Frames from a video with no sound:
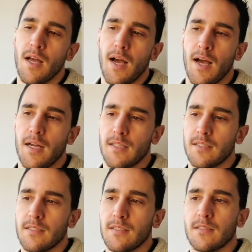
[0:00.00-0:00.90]

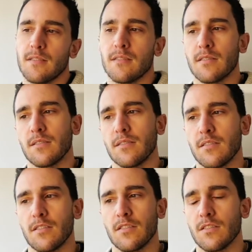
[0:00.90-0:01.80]
And
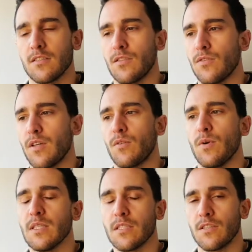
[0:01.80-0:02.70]
so the
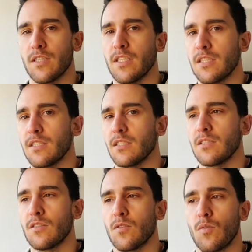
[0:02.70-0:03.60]
question is,
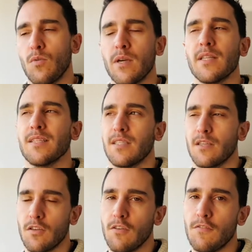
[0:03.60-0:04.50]
where does
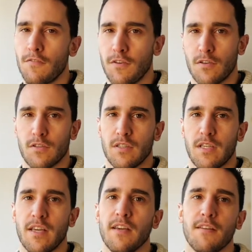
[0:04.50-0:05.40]
it come from?
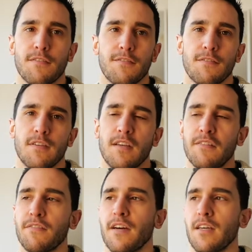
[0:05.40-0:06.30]

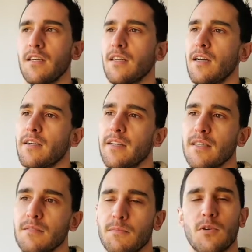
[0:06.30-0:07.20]
If I can
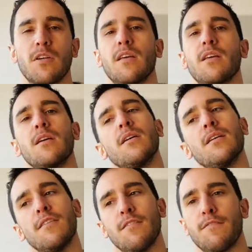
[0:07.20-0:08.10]
get money
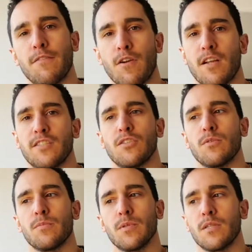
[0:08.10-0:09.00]
from a
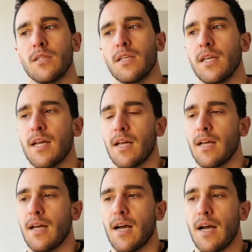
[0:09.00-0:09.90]
job
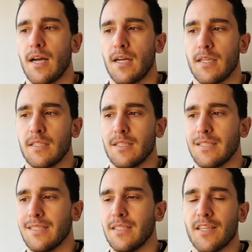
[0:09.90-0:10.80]

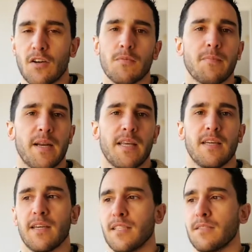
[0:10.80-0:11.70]
and the company
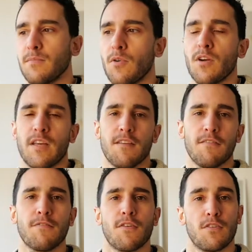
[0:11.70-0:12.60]
gets money
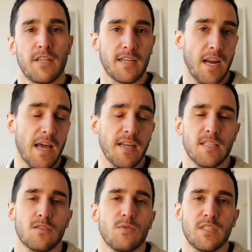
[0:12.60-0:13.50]
from the
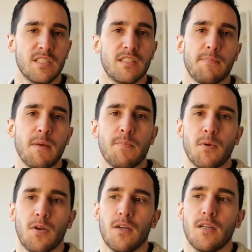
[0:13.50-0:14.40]
clients, which is the people,